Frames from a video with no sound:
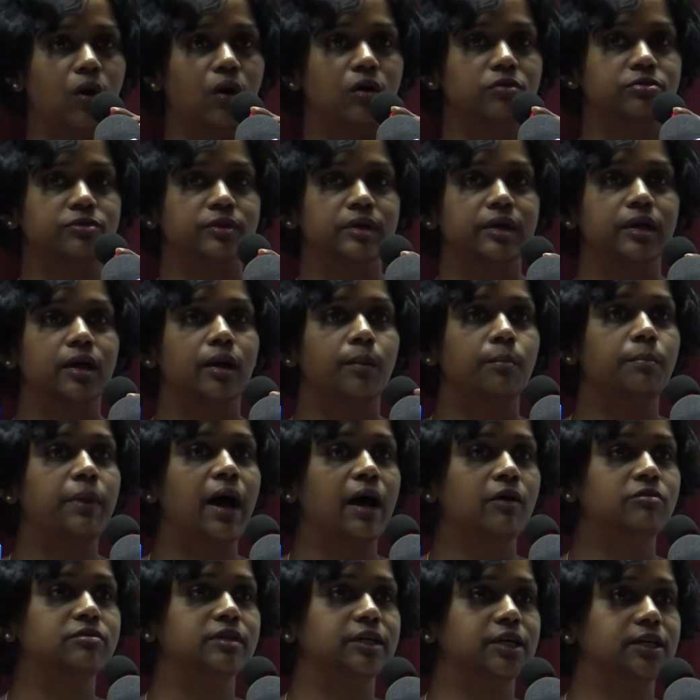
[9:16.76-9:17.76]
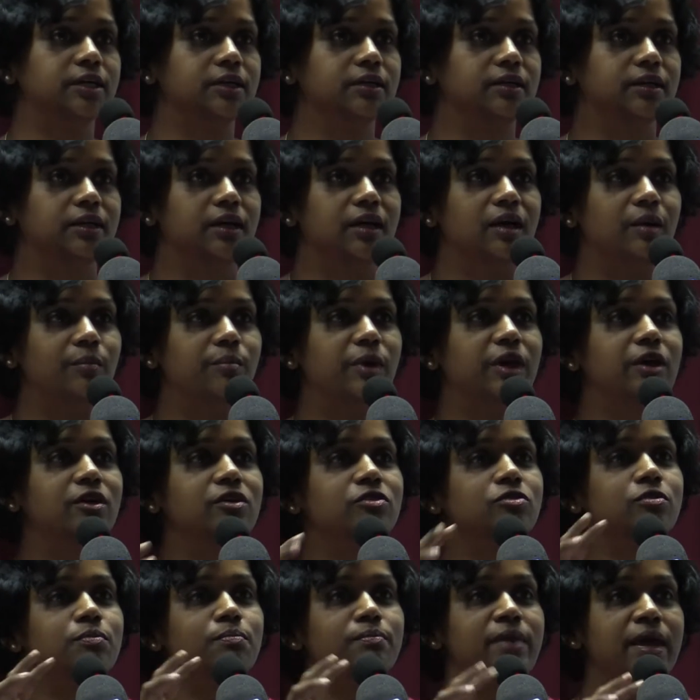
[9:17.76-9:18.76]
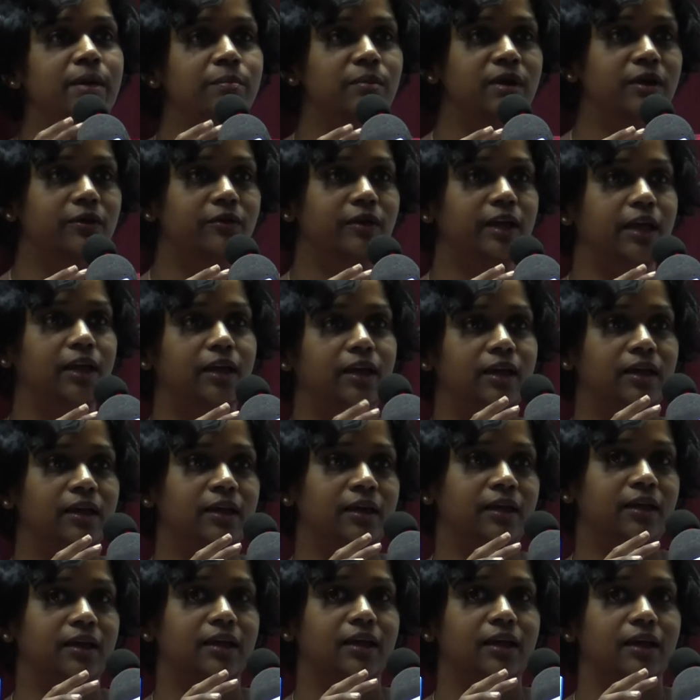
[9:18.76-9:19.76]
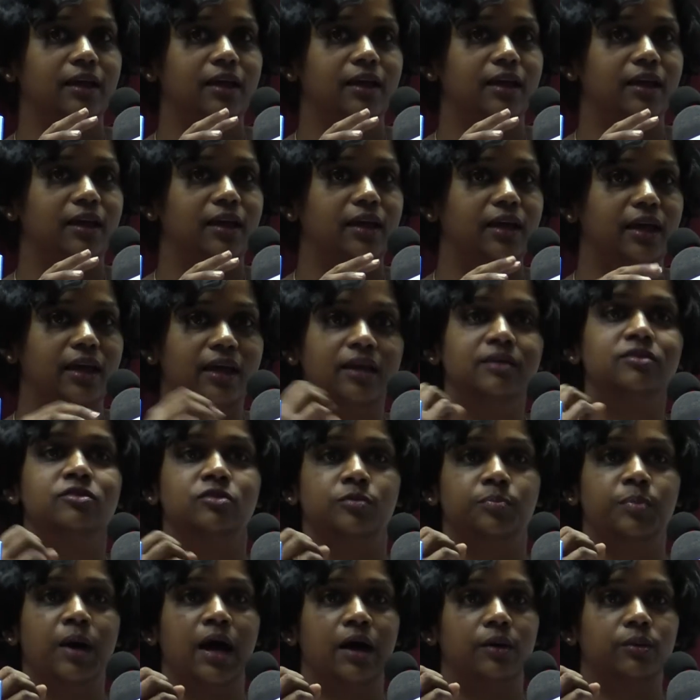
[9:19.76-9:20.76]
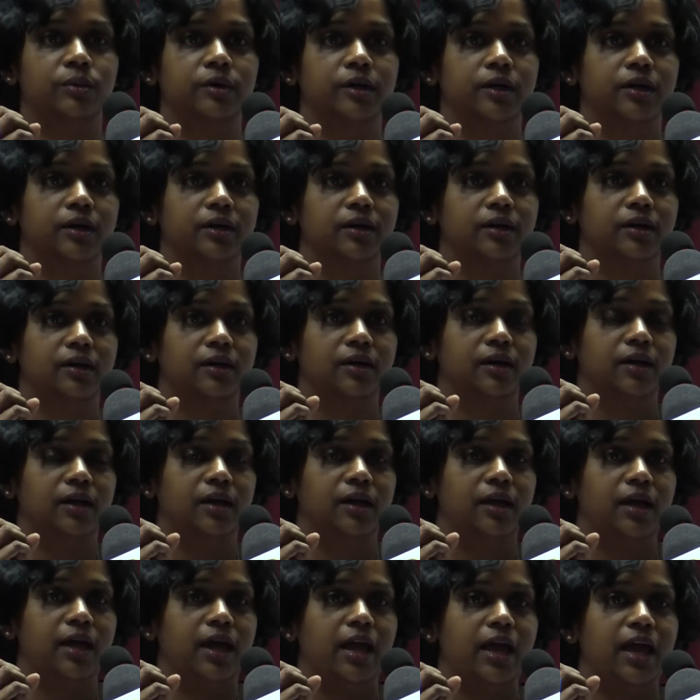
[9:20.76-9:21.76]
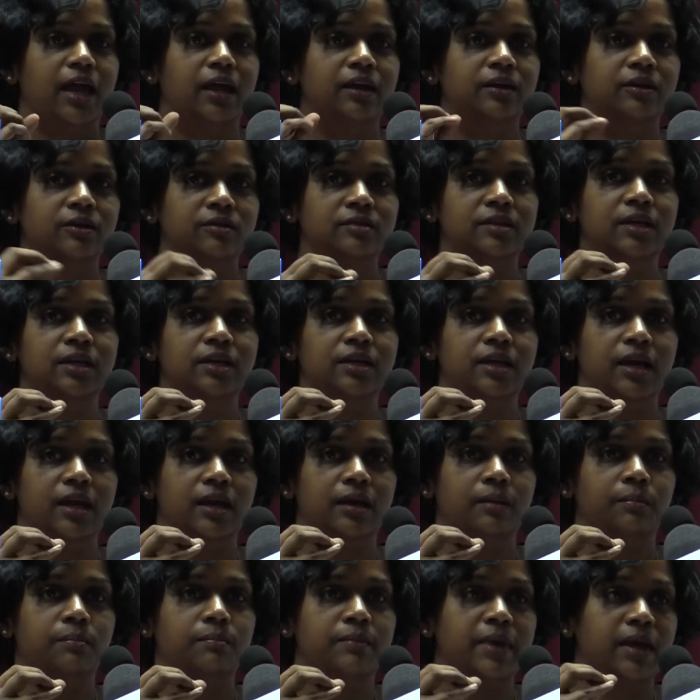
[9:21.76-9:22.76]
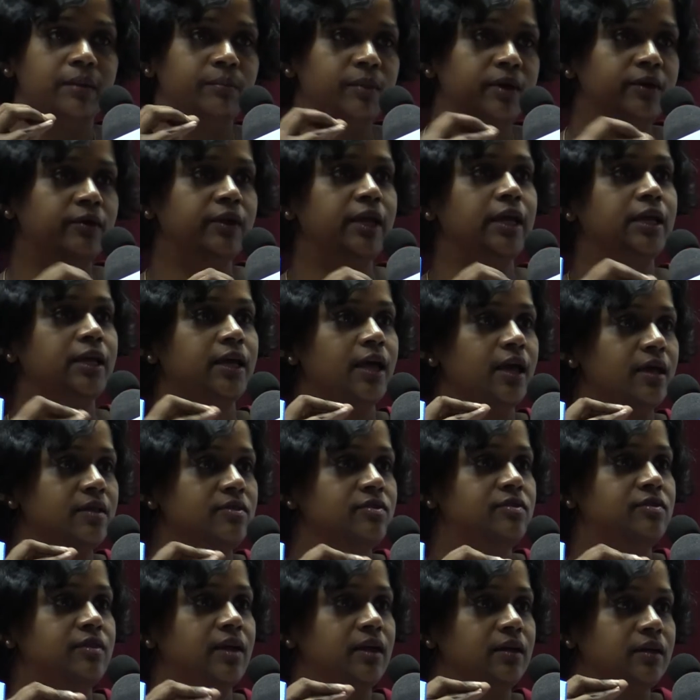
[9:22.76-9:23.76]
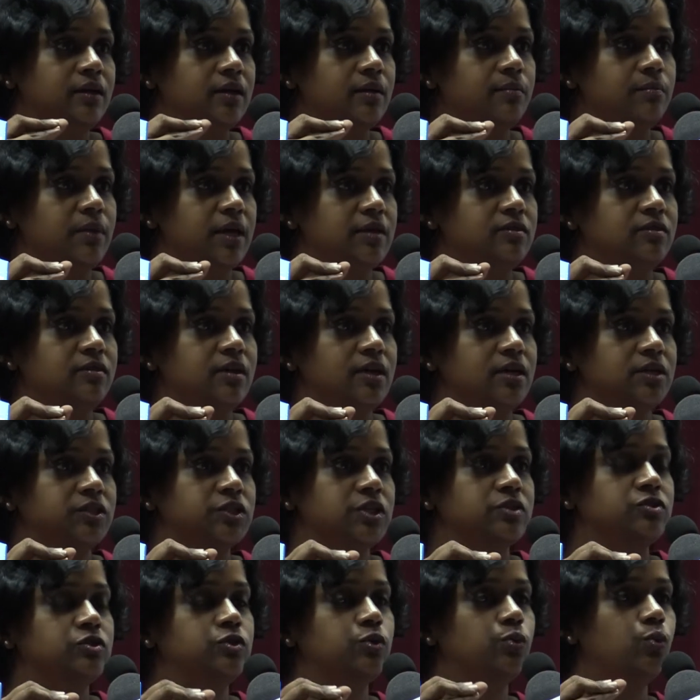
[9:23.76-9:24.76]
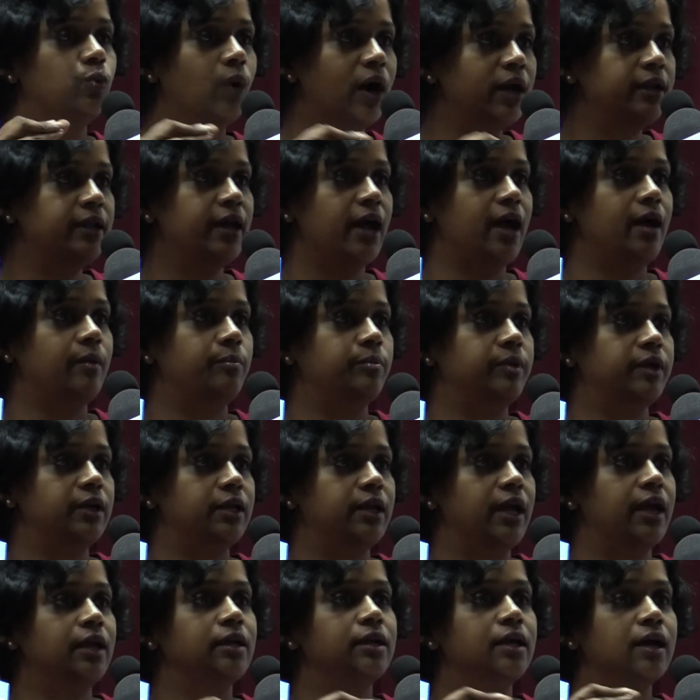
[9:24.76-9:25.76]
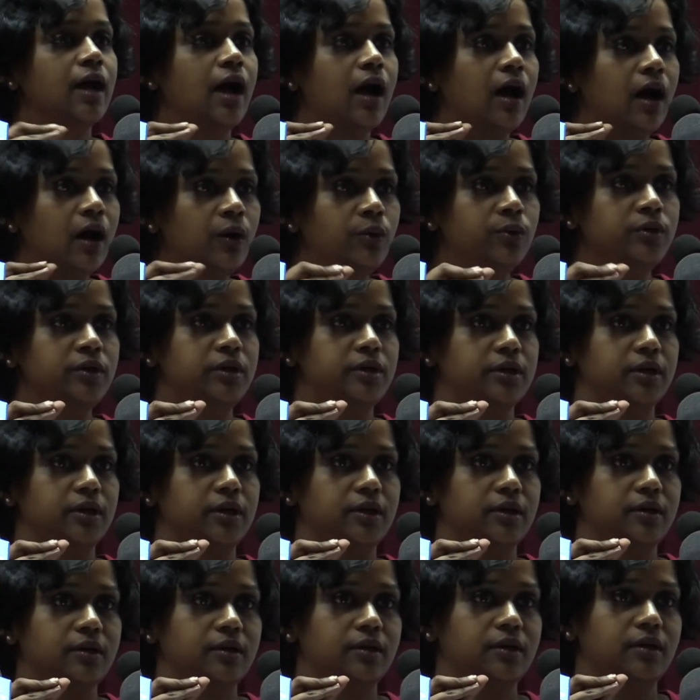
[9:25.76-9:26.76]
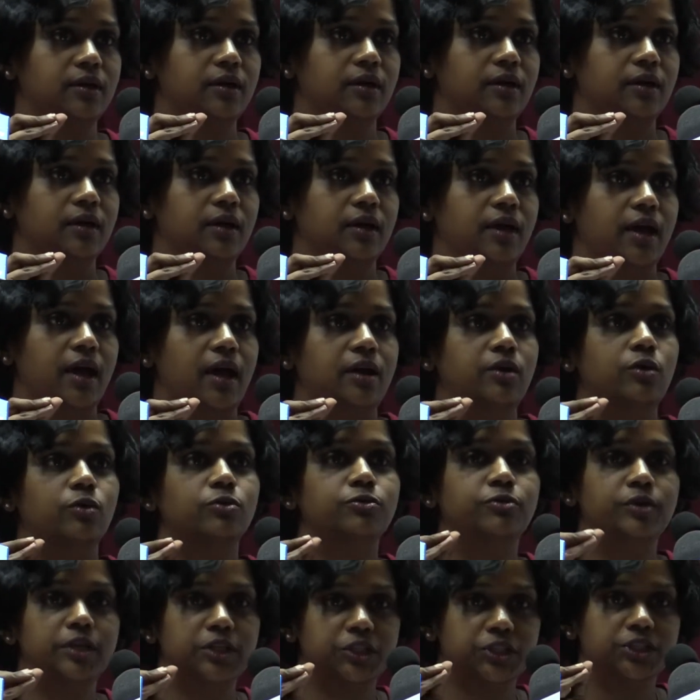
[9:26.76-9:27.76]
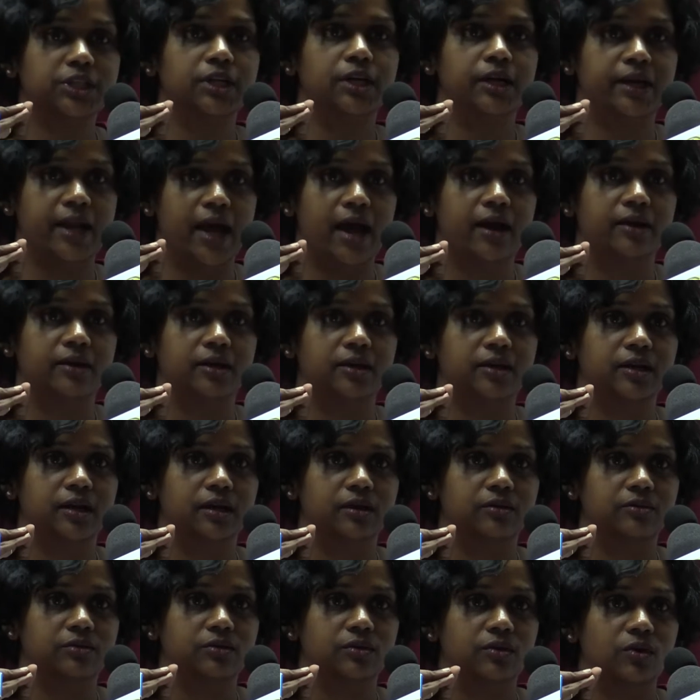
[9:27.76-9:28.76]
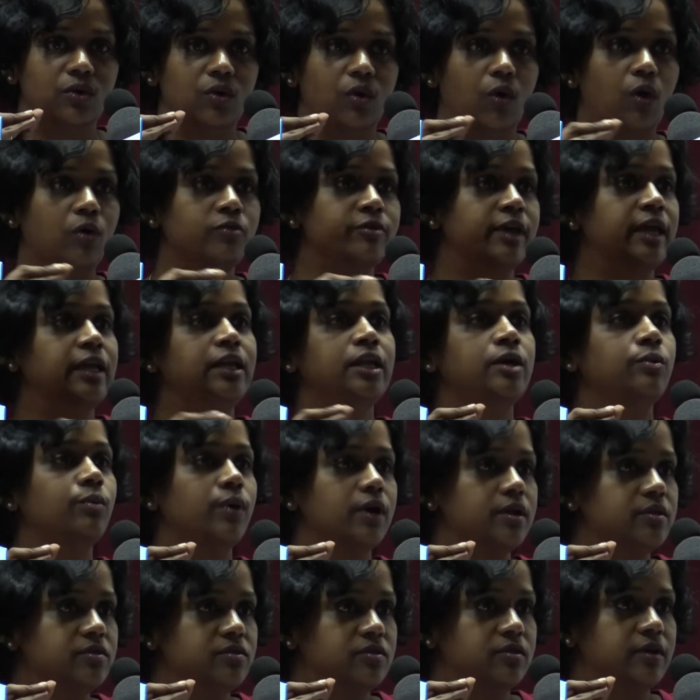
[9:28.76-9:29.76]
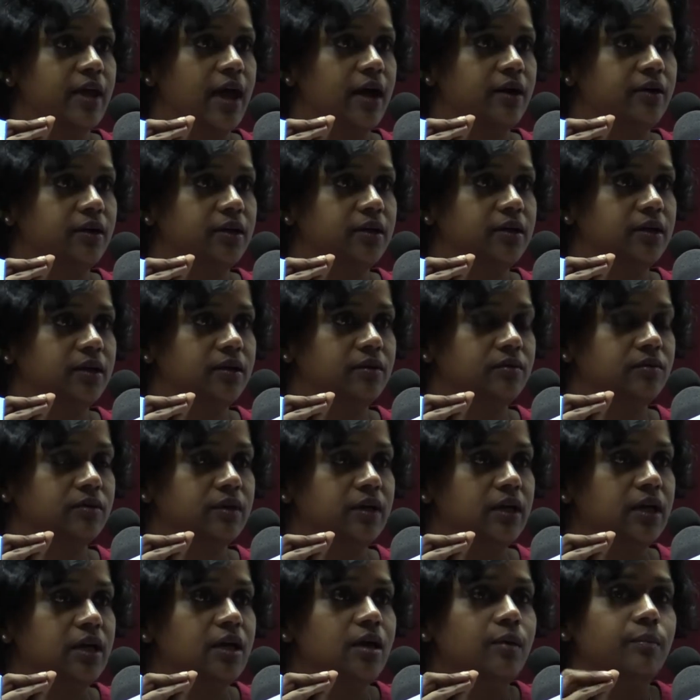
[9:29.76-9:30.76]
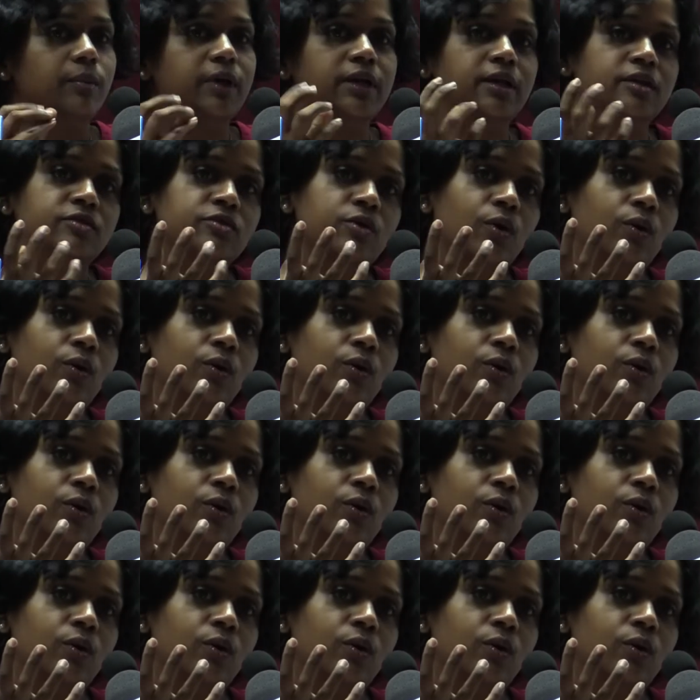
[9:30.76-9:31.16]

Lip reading: of power, because memory is power. End of the day, memory can send a message as to what happened and counter an official narrative of anyone's narrative. But it's